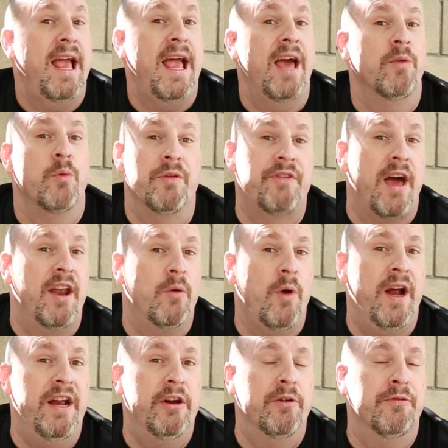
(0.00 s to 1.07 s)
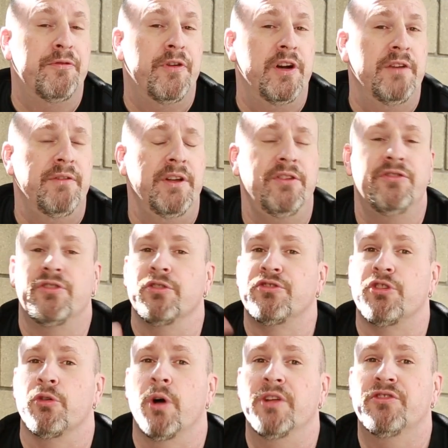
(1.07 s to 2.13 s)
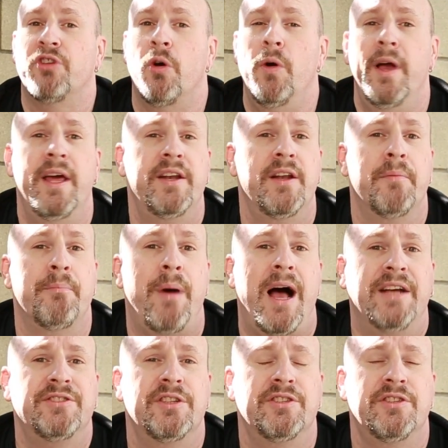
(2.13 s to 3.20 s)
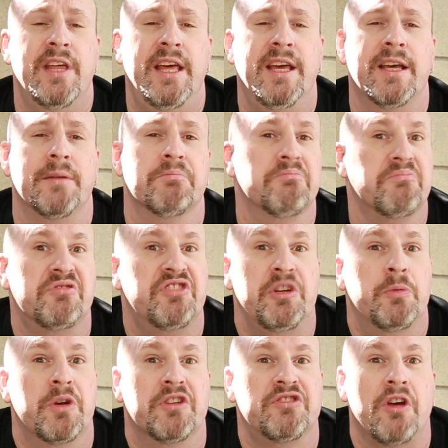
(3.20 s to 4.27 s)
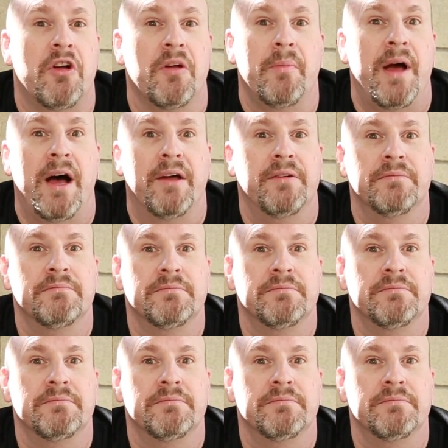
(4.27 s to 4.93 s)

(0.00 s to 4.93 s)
and we've got it right here in front of us. So let's go ahead and unbox this thing and see what it's all about.